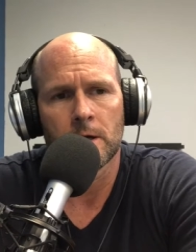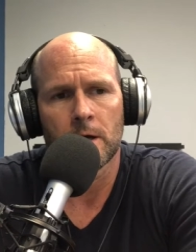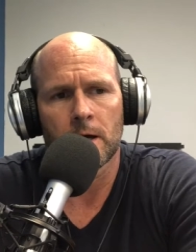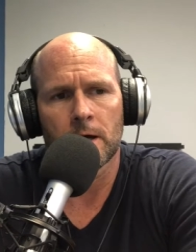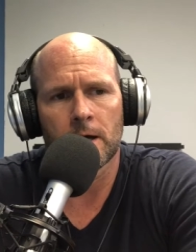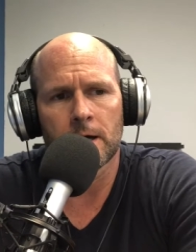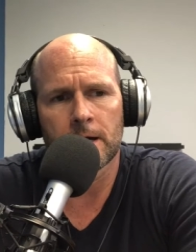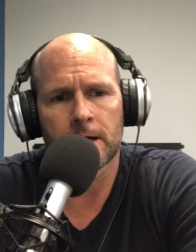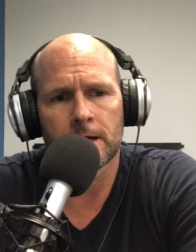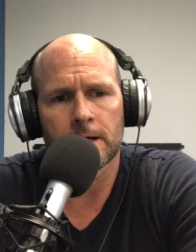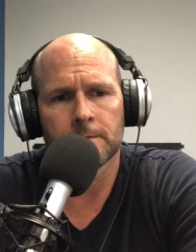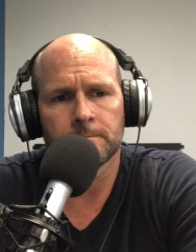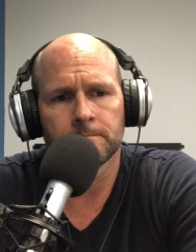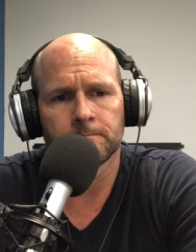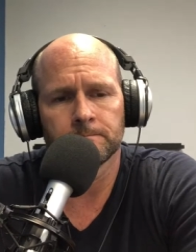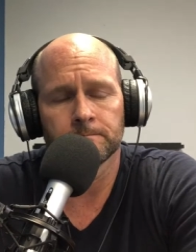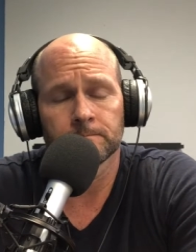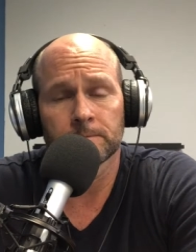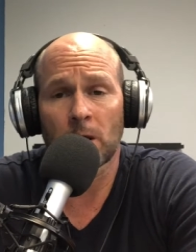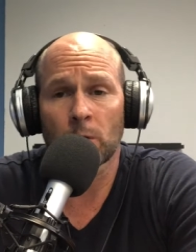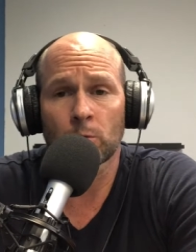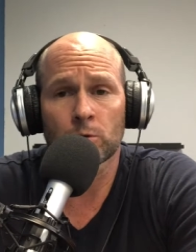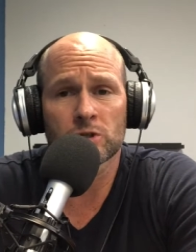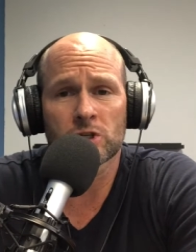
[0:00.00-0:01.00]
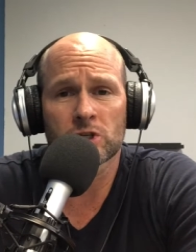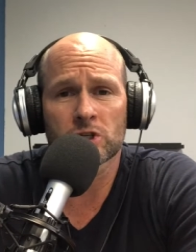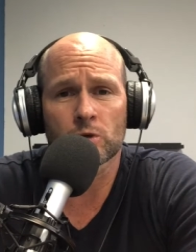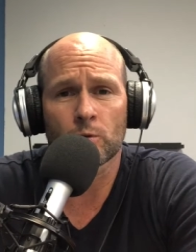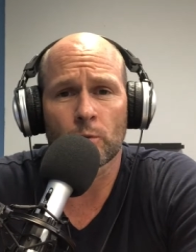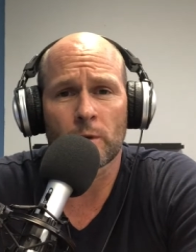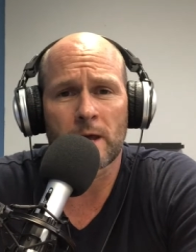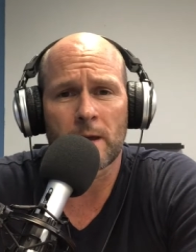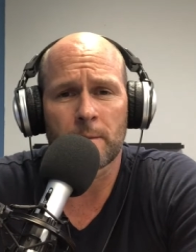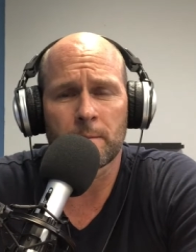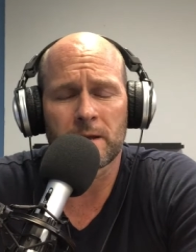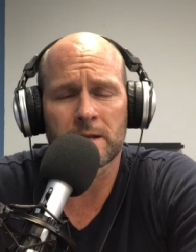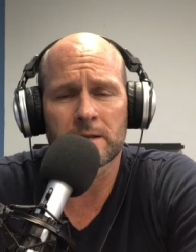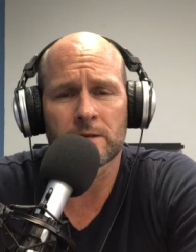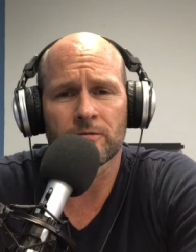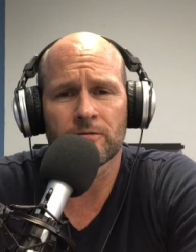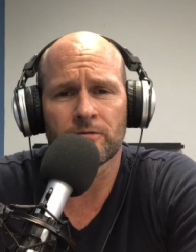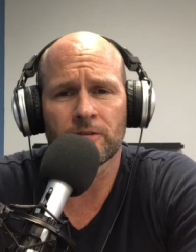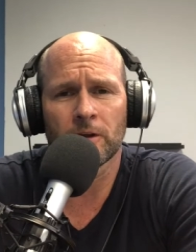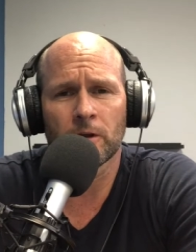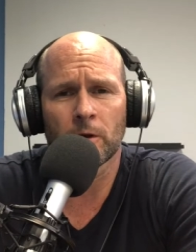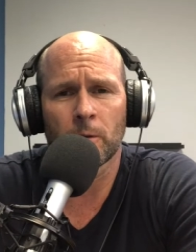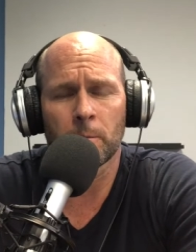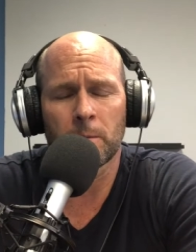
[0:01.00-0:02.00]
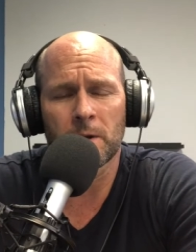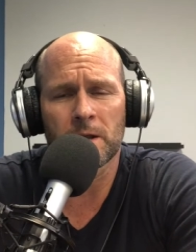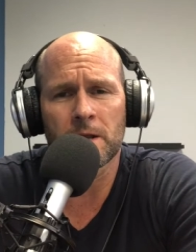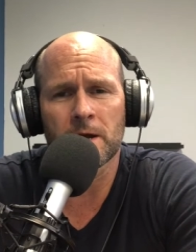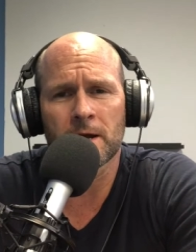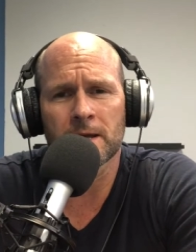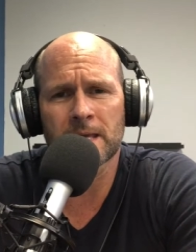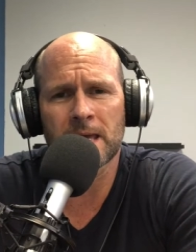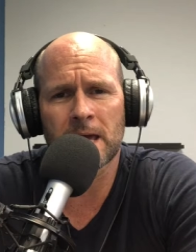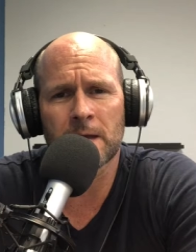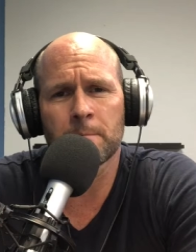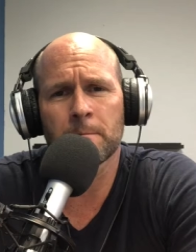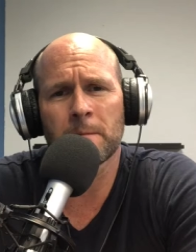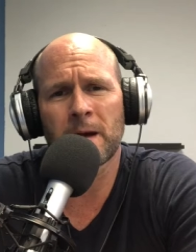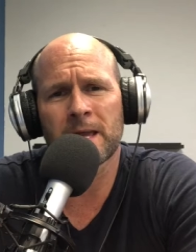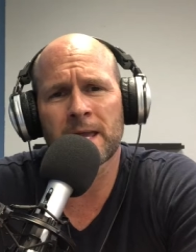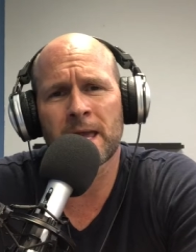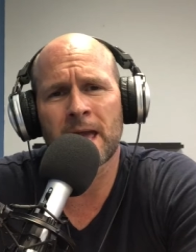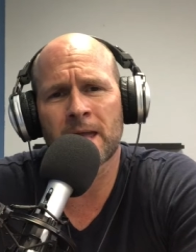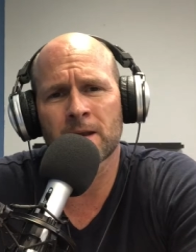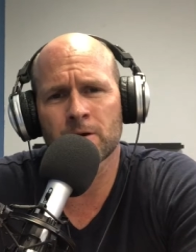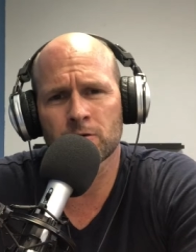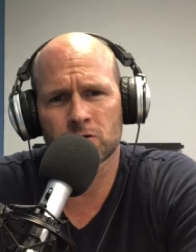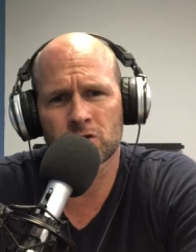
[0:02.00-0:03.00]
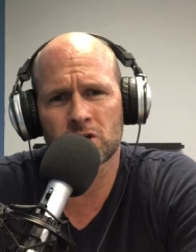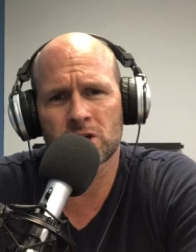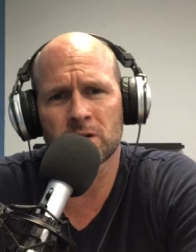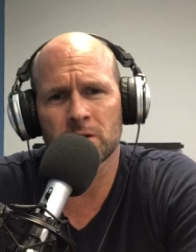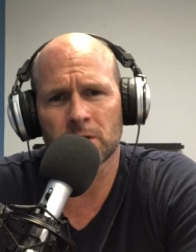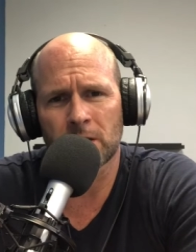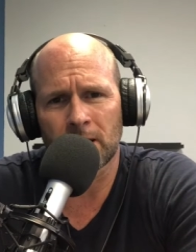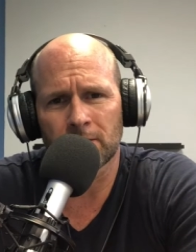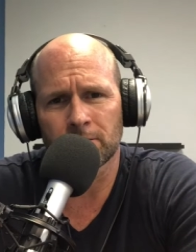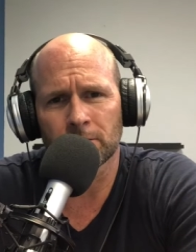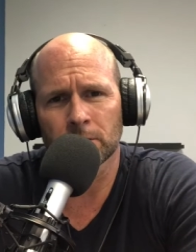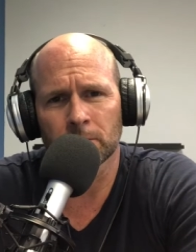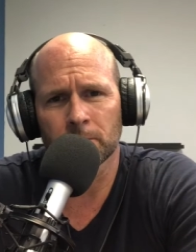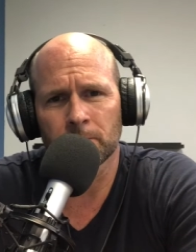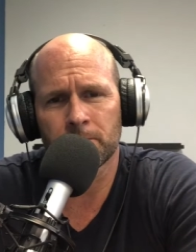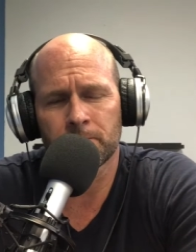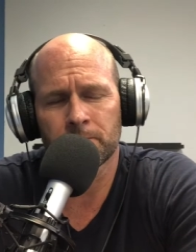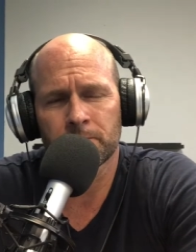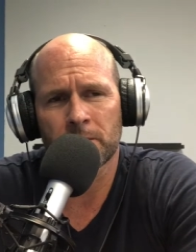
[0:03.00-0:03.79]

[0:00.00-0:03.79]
That was just the way I made the film. But again, my energy level,